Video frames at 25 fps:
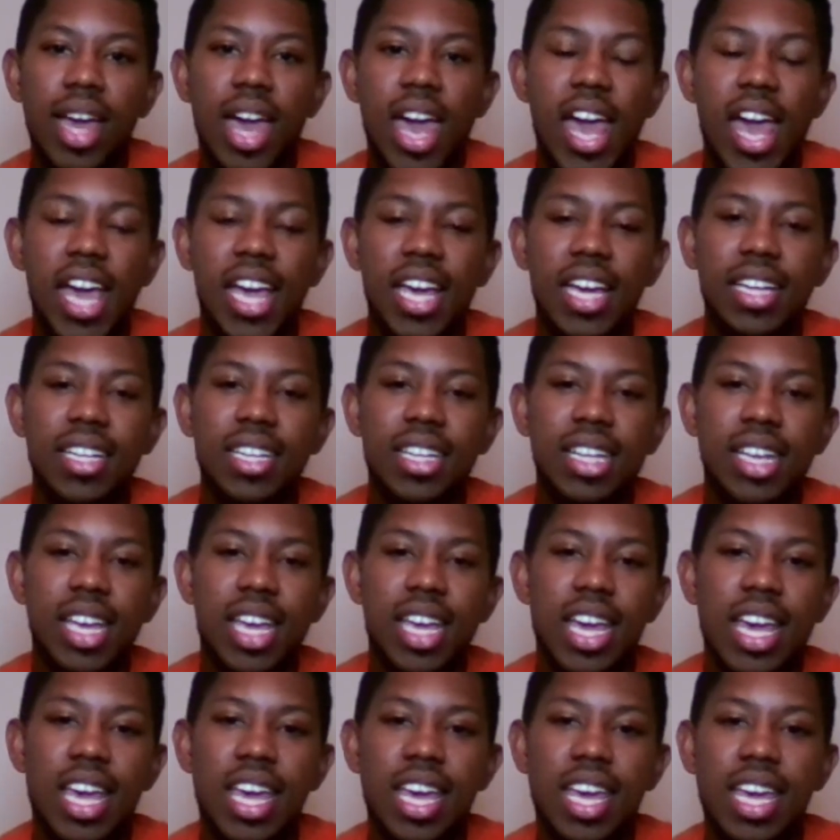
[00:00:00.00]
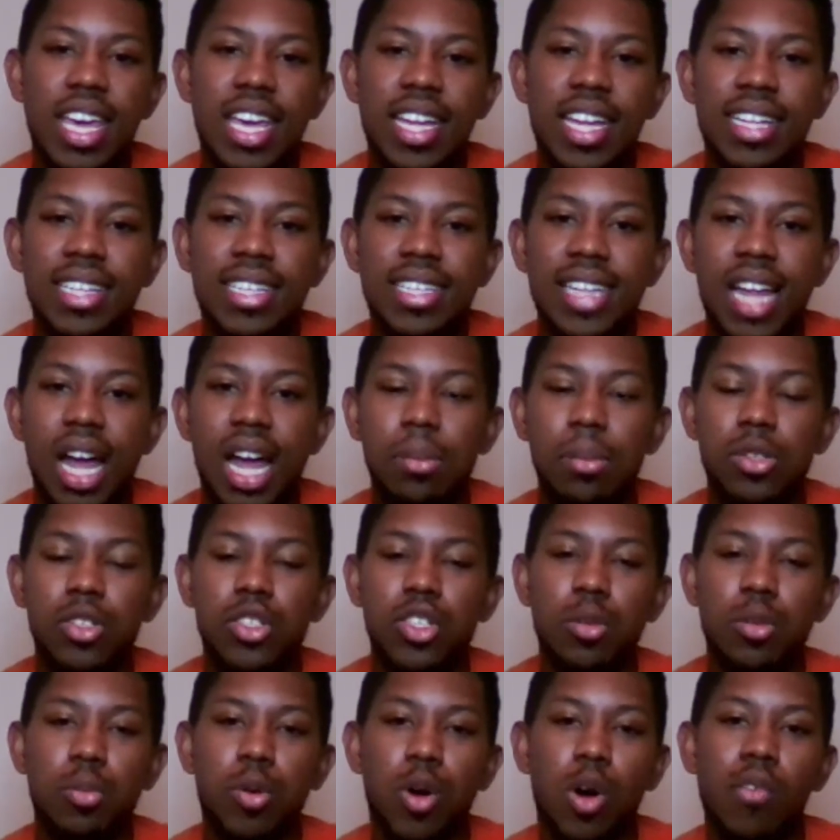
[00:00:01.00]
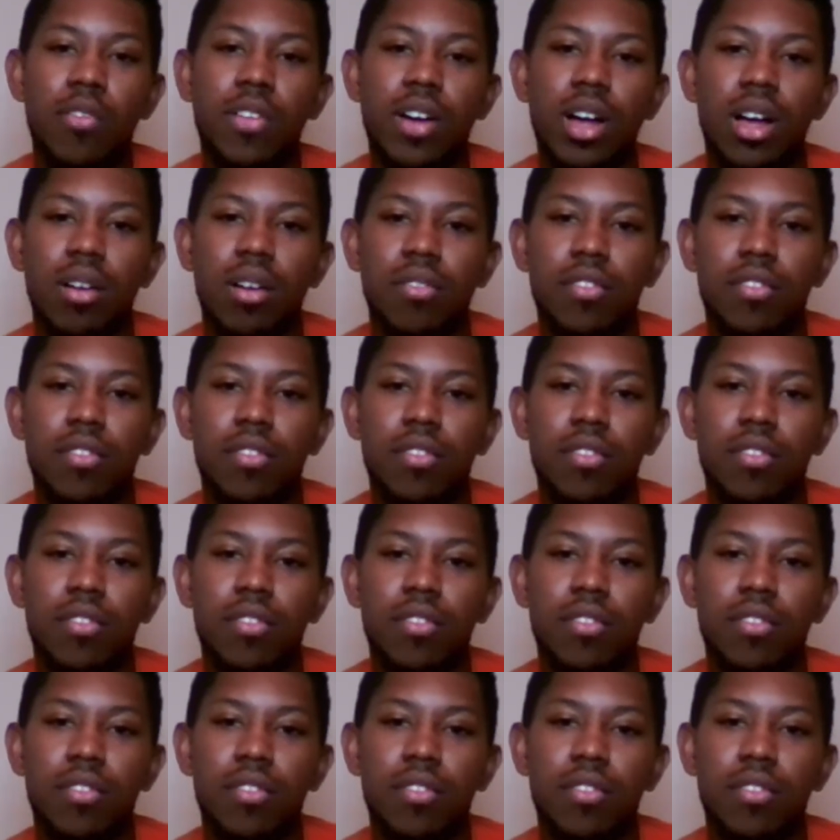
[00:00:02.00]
And it established a profile